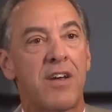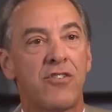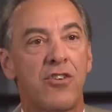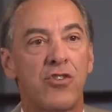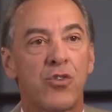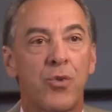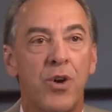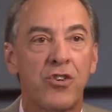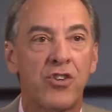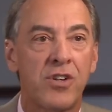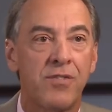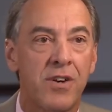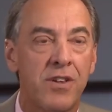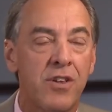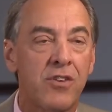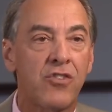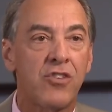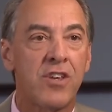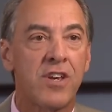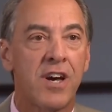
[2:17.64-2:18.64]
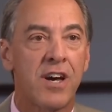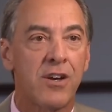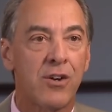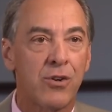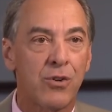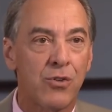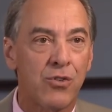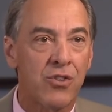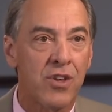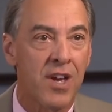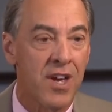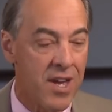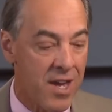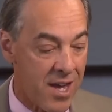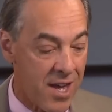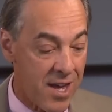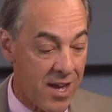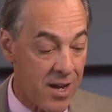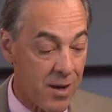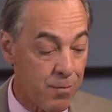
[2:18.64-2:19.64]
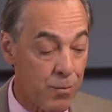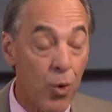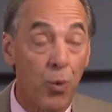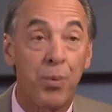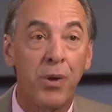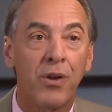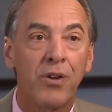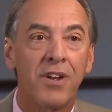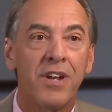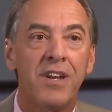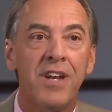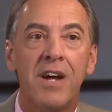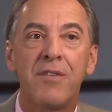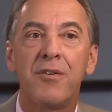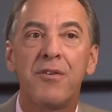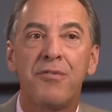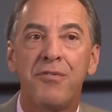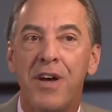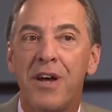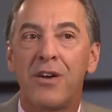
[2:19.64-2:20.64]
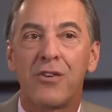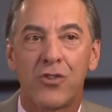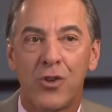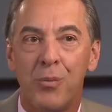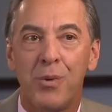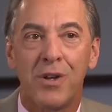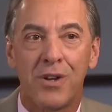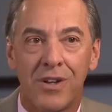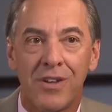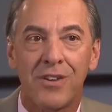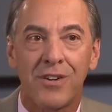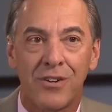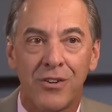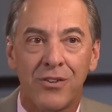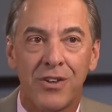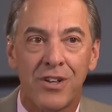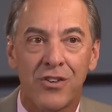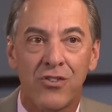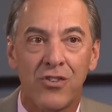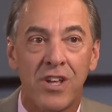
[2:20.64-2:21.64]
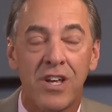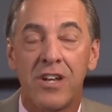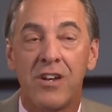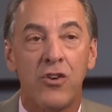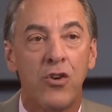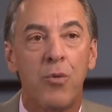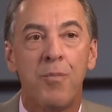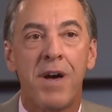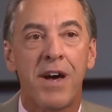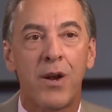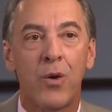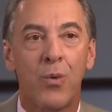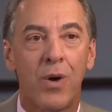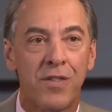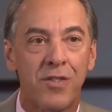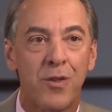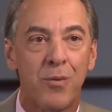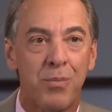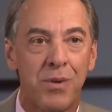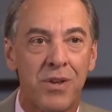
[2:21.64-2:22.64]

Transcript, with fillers: asked this question of other CIOs, and mobility never fails to be on their list, and no matter what the